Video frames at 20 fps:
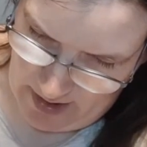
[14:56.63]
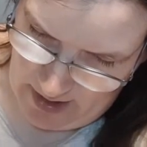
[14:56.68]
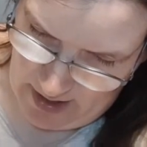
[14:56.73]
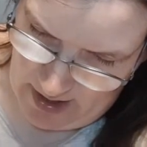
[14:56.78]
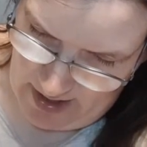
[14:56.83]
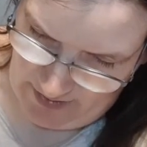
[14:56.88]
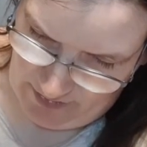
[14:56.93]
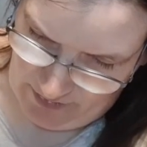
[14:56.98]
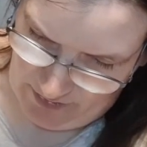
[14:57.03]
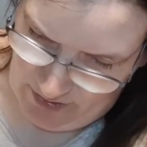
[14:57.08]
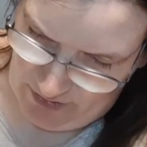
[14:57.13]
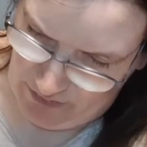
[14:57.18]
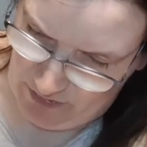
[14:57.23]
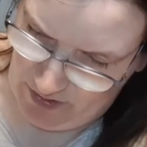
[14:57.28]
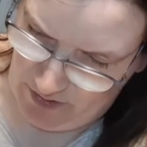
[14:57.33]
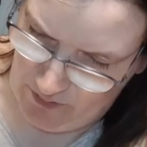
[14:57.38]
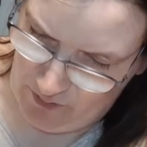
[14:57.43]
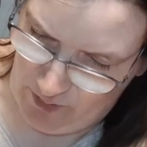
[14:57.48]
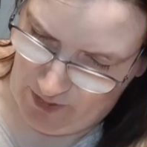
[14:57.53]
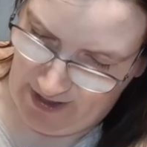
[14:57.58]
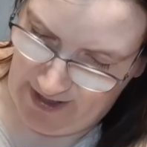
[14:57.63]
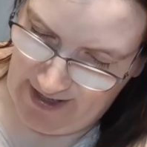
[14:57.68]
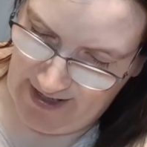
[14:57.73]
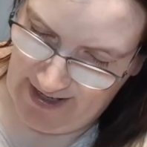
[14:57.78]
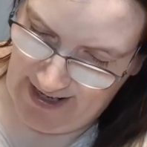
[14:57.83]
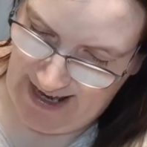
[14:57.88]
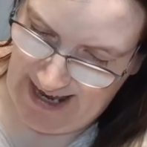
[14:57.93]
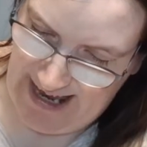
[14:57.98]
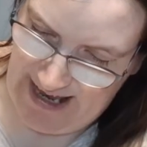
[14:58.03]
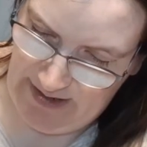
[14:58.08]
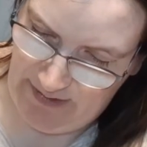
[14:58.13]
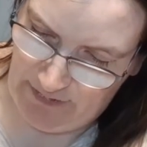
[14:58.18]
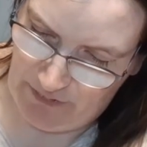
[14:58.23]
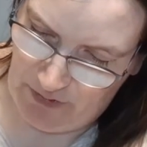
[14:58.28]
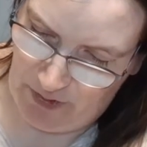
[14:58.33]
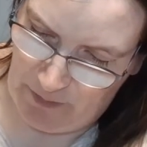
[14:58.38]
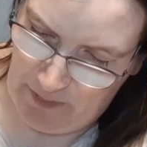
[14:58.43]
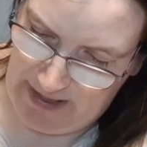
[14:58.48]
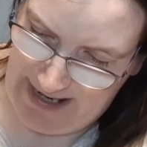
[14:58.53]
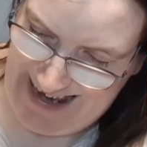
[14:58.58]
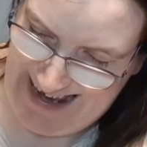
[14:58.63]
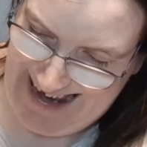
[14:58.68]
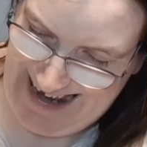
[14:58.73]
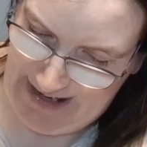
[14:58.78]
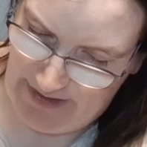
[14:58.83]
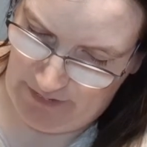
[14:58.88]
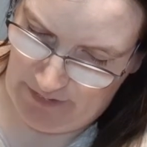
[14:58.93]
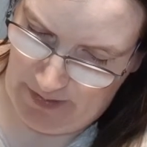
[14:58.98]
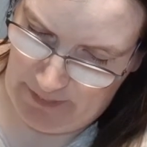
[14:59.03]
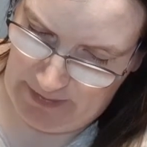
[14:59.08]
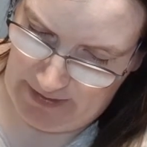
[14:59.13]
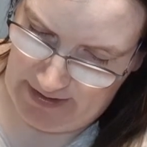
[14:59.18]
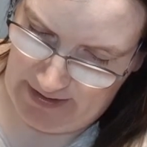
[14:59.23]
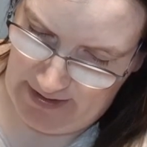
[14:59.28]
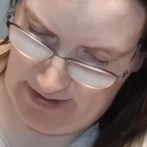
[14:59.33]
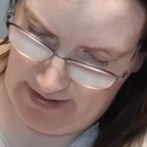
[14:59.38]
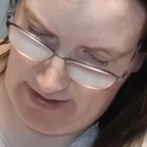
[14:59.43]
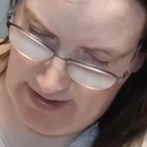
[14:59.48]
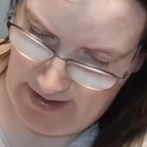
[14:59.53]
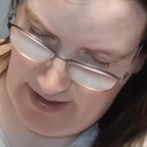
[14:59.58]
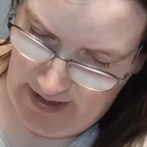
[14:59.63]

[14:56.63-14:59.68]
Exclusive Eavesdropping Ears Replica